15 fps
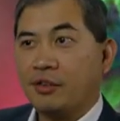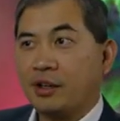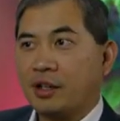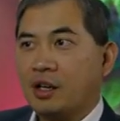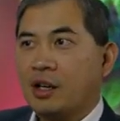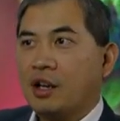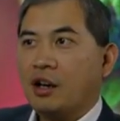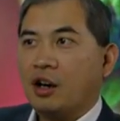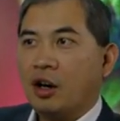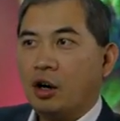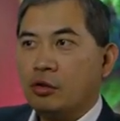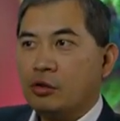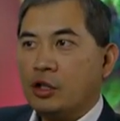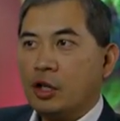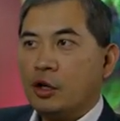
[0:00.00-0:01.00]
Like,
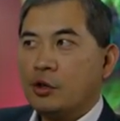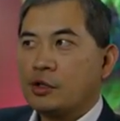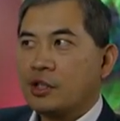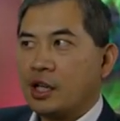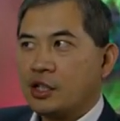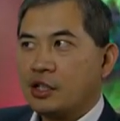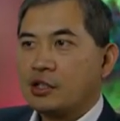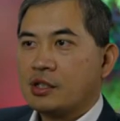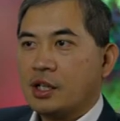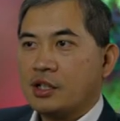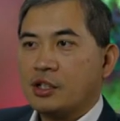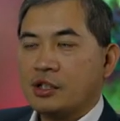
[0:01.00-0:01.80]
oh no, such and such